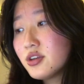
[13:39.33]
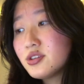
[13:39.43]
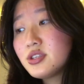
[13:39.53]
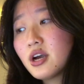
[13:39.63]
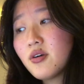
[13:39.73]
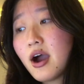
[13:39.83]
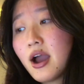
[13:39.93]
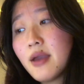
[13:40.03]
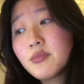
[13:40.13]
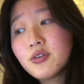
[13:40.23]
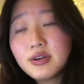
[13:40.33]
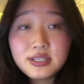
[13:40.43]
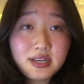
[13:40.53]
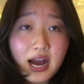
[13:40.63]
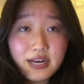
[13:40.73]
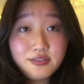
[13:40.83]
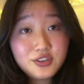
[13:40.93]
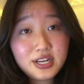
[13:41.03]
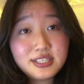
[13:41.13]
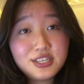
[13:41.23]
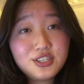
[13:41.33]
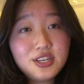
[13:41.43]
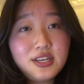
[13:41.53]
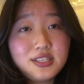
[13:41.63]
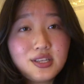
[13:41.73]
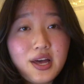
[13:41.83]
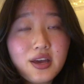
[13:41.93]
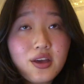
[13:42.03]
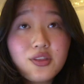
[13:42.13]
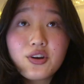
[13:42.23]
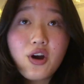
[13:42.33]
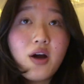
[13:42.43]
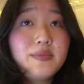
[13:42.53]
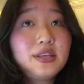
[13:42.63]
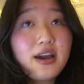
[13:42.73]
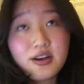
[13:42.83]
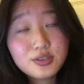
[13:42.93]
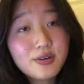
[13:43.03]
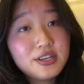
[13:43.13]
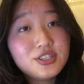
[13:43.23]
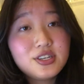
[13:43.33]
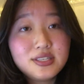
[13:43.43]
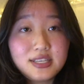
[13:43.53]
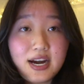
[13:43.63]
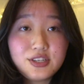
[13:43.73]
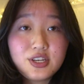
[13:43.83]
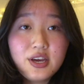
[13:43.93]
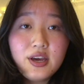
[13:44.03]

So I'm going to kind of transition into like the commonly asked questions slash